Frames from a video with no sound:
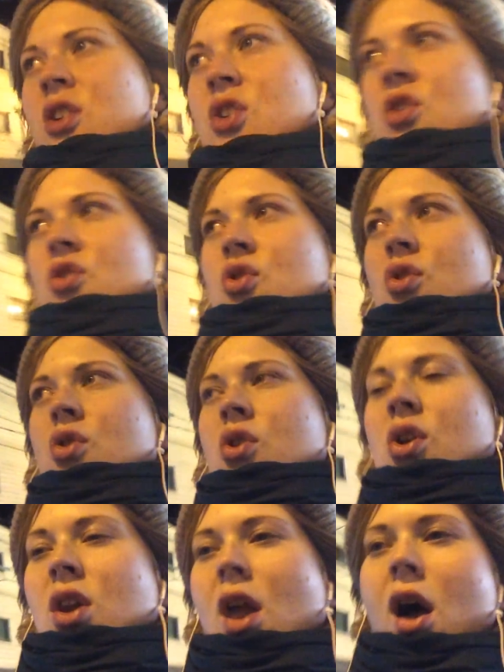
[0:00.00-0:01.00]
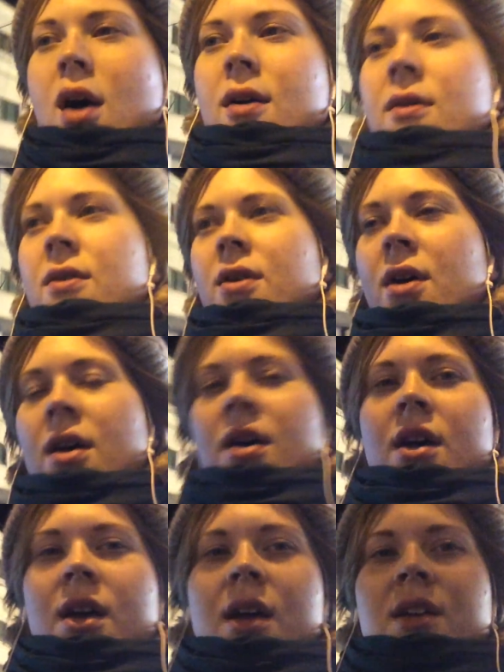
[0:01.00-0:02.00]
you love
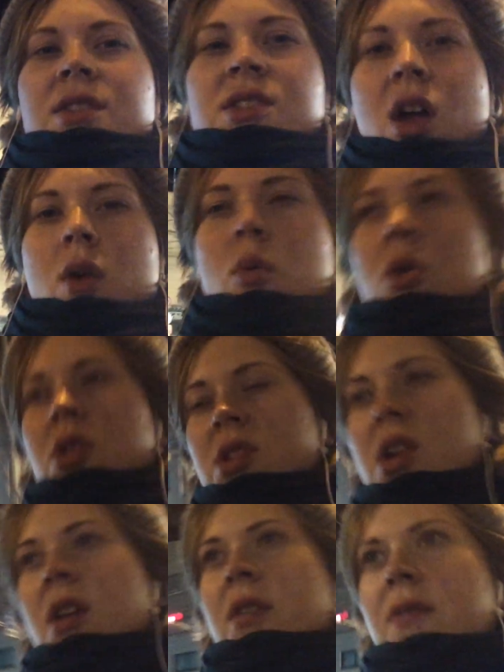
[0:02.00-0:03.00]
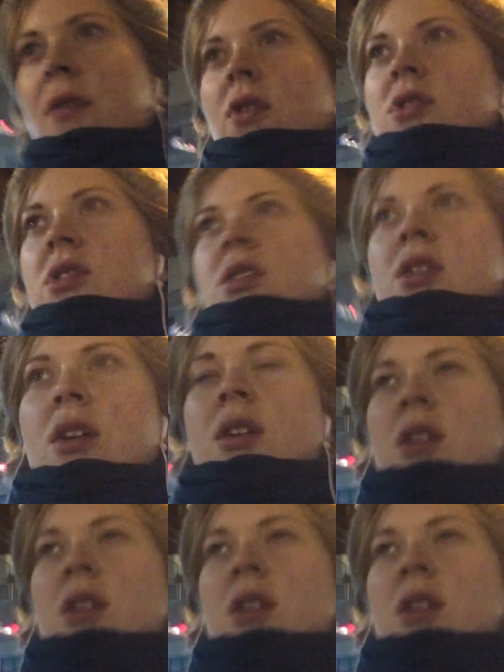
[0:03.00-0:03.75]
Star Wars, the first